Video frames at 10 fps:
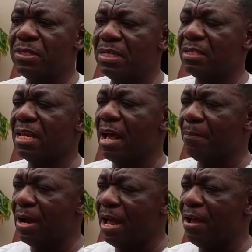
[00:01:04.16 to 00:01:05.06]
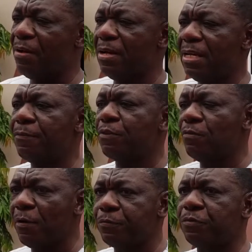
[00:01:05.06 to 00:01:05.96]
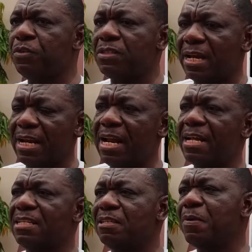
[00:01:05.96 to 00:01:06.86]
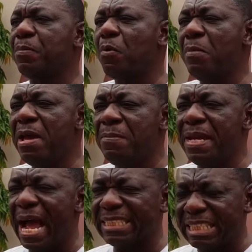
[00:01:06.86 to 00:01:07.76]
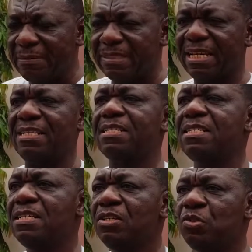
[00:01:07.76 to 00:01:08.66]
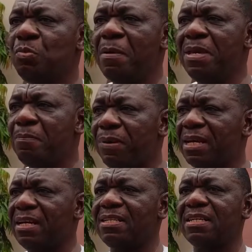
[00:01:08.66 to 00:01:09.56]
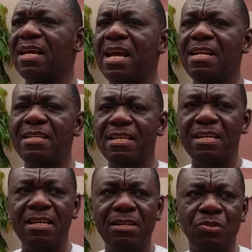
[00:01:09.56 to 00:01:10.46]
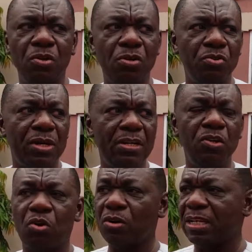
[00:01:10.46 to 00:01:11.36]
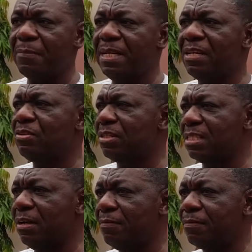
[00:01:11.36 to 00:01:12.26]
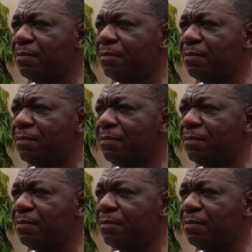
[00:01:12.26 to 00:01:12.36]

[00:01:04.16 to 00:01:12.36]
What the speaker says: see some leftover fruits and other things, people may be tempted to maybe pick it, and in so doing, you contaminate yourself.